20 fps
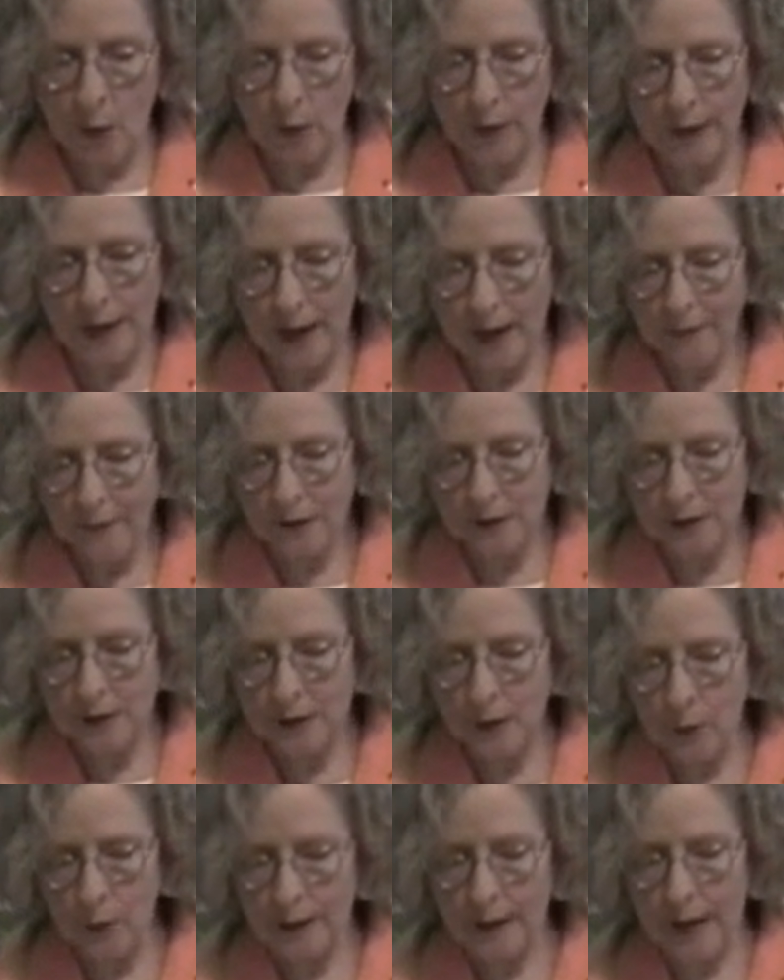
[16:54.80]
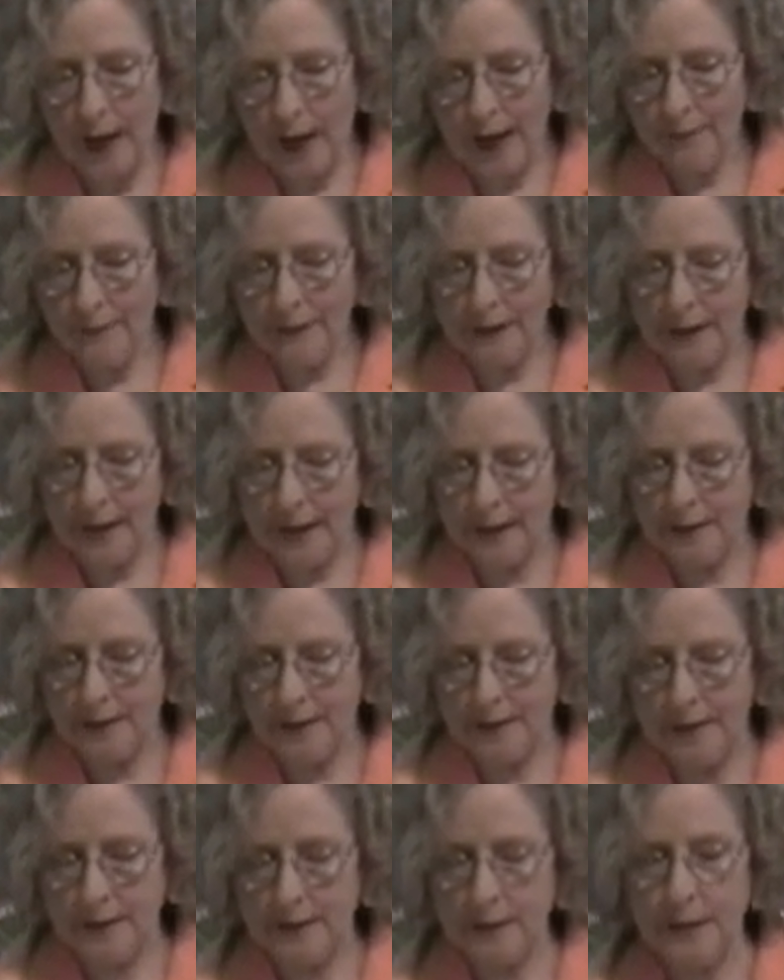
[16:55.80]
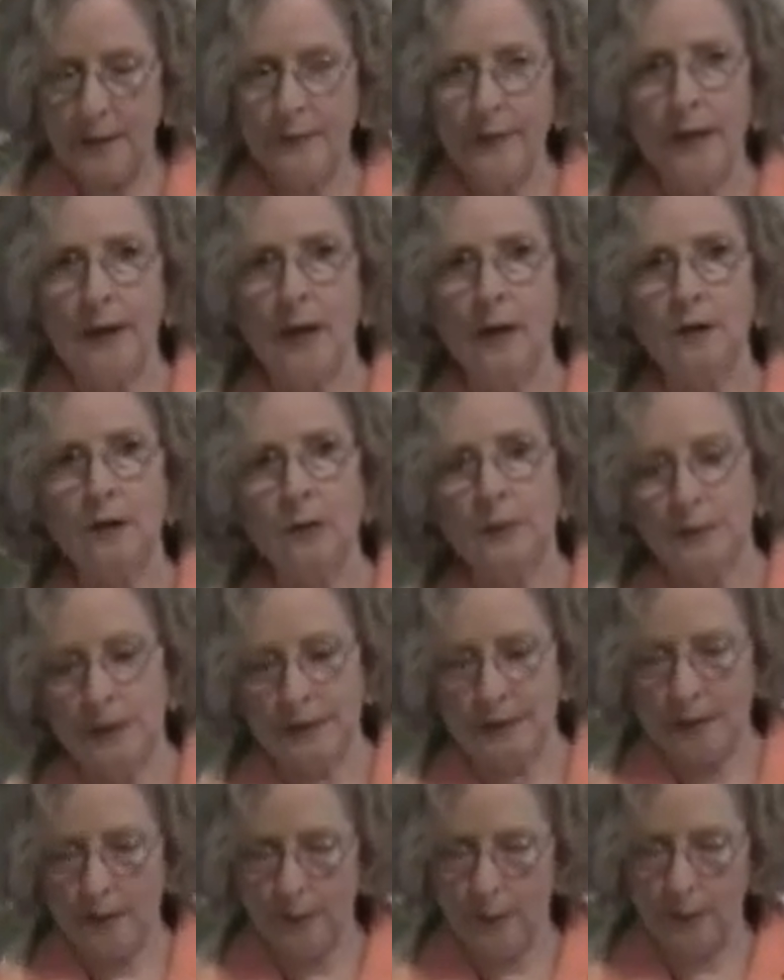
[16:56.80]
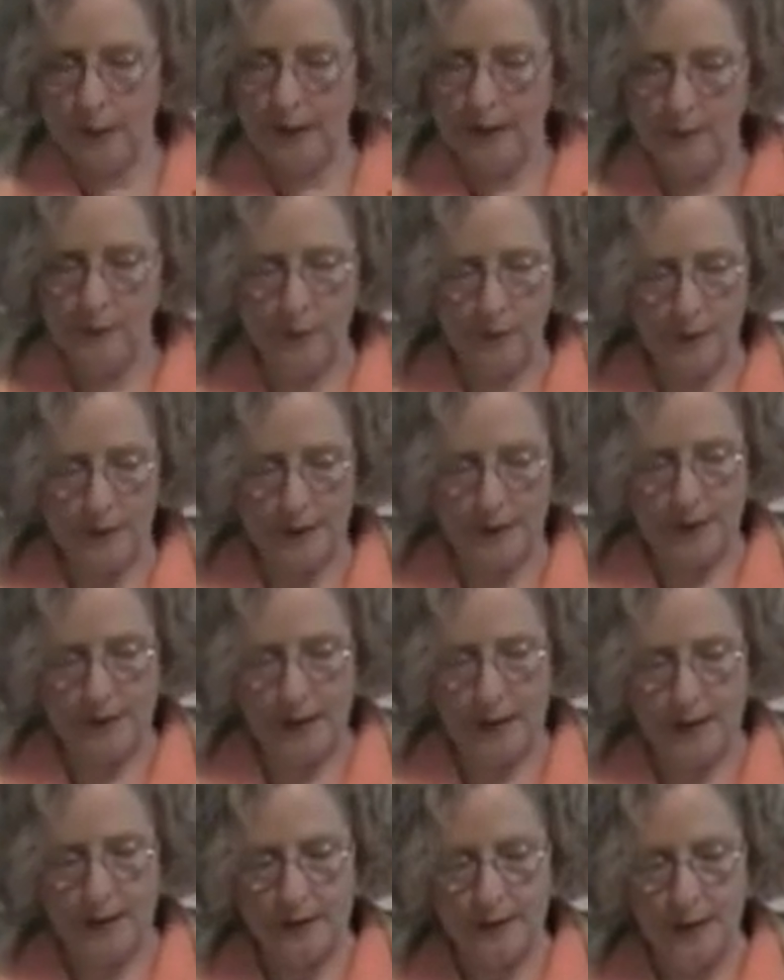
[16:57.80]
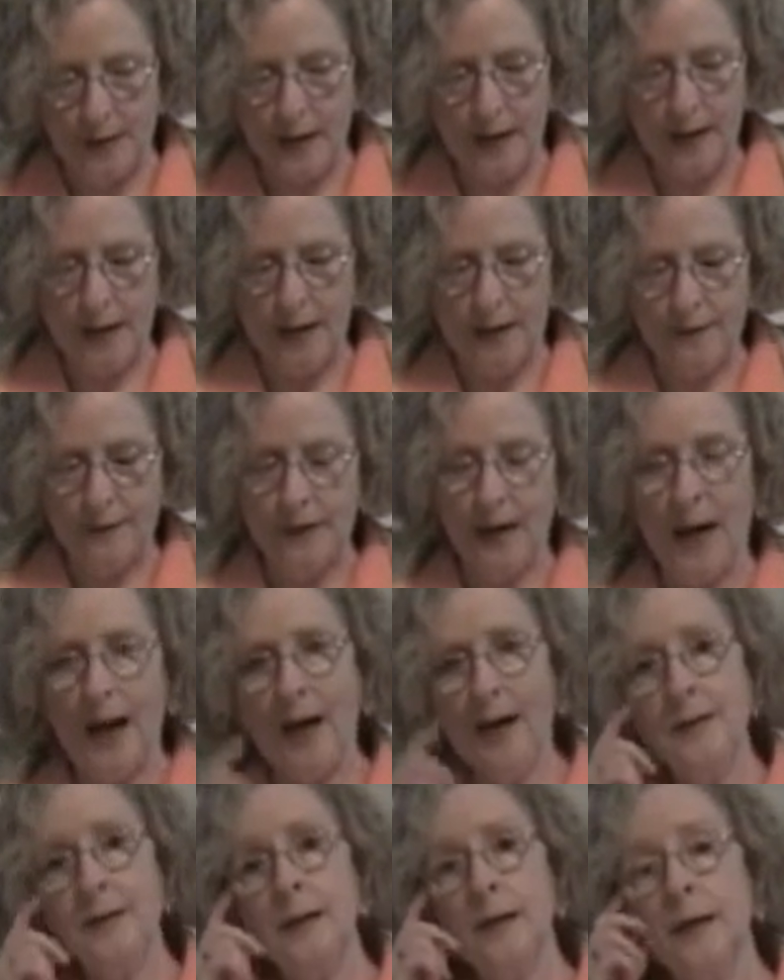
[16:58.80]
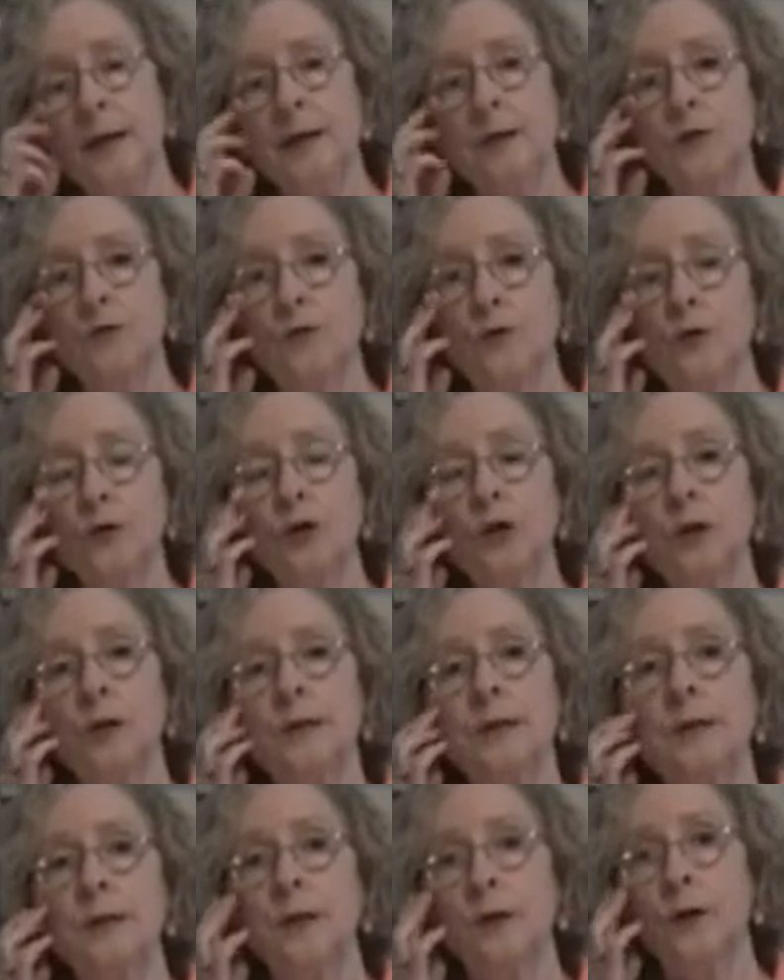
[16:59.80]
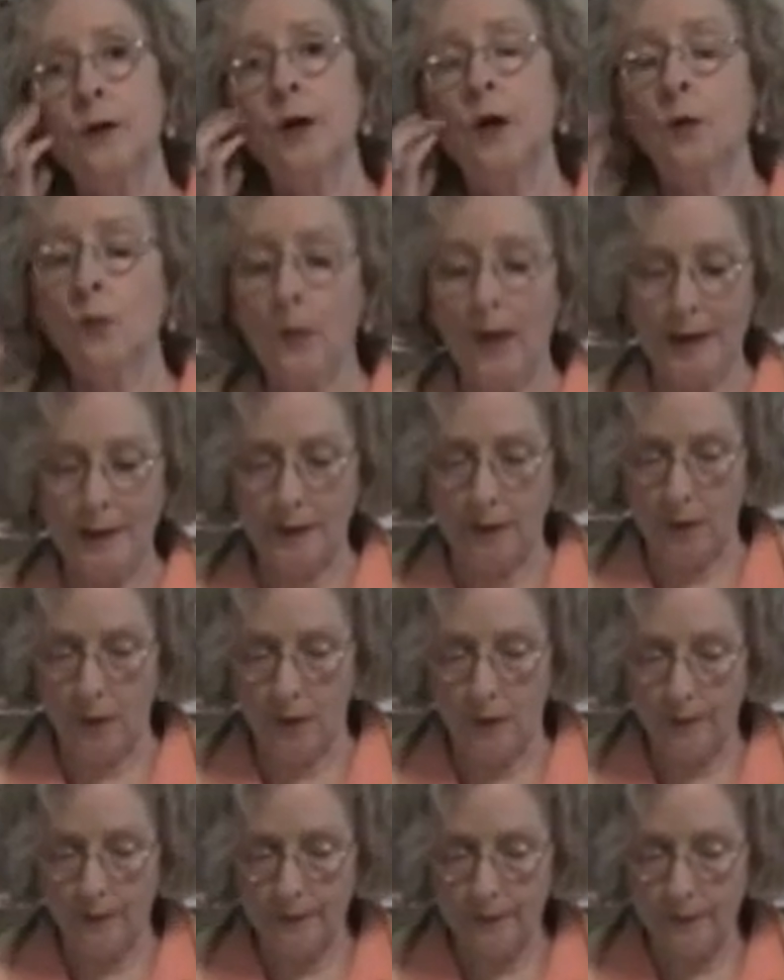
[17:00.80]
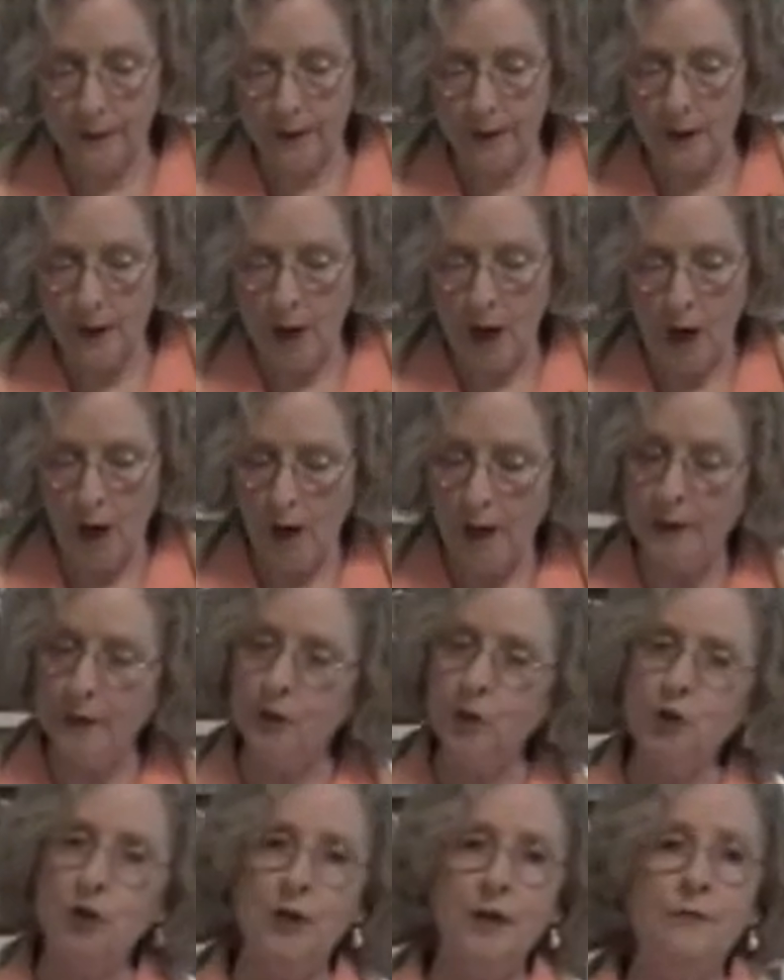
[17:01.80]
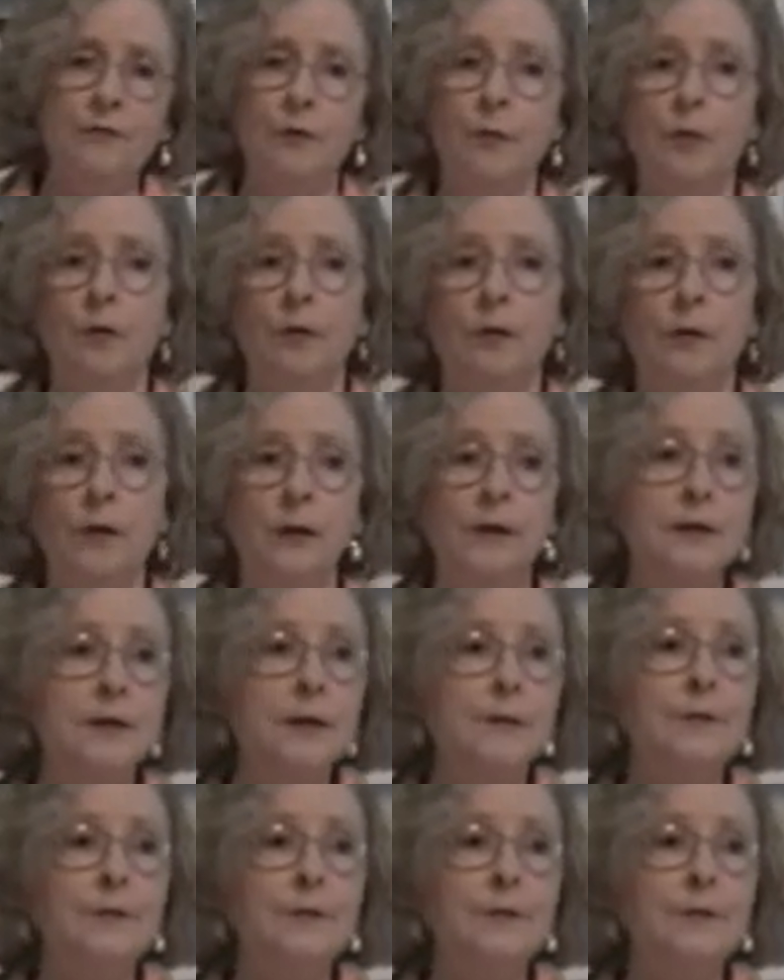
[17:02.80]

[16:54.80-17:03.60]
Whenever someone advocates that something else be separated from the state, the idea is first considered heretical, unachievable, and